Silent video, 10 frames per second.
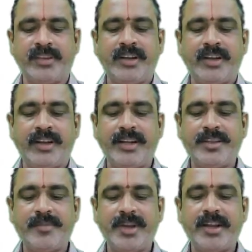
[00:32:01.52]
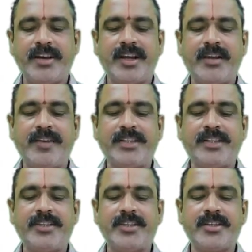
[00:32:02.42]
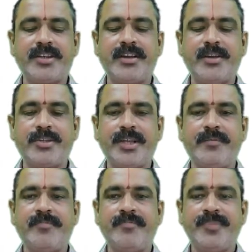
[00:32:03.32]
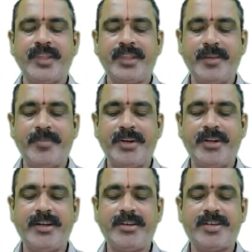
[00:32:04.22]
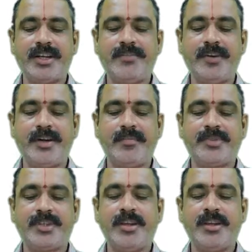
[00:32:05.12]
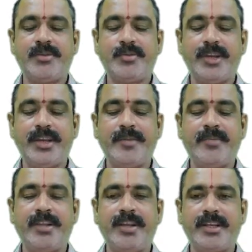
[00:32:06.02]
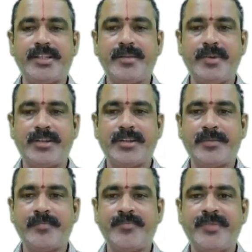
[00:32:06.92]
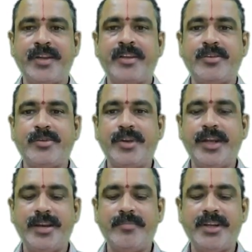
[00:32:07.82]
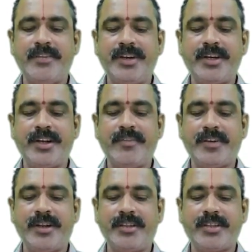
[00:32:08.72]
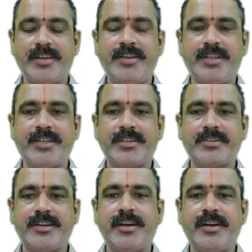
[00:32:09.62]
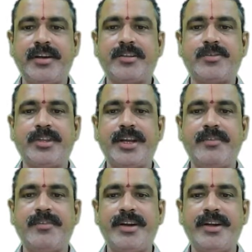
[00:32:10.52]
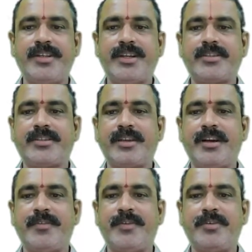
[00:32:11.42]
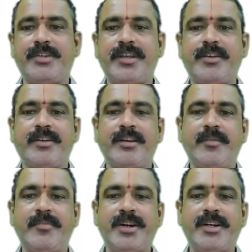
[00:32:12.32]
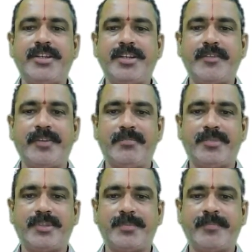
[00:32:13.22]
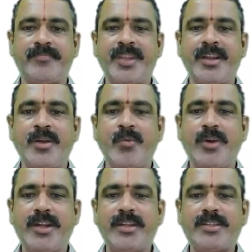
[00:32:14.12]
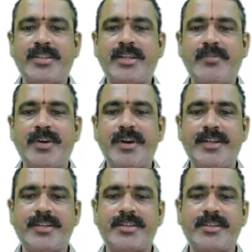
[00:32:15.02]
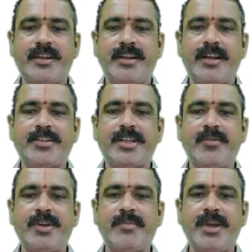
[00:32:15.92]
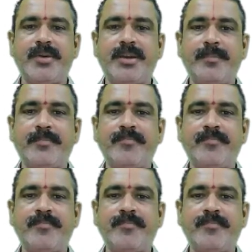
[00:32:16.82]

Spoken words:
Hence, the bankers always insist on using the printed check forms to enable the customers to get benefited of all the services and also the advantages of using printed check forms. What are such advantages? Let's see one by one.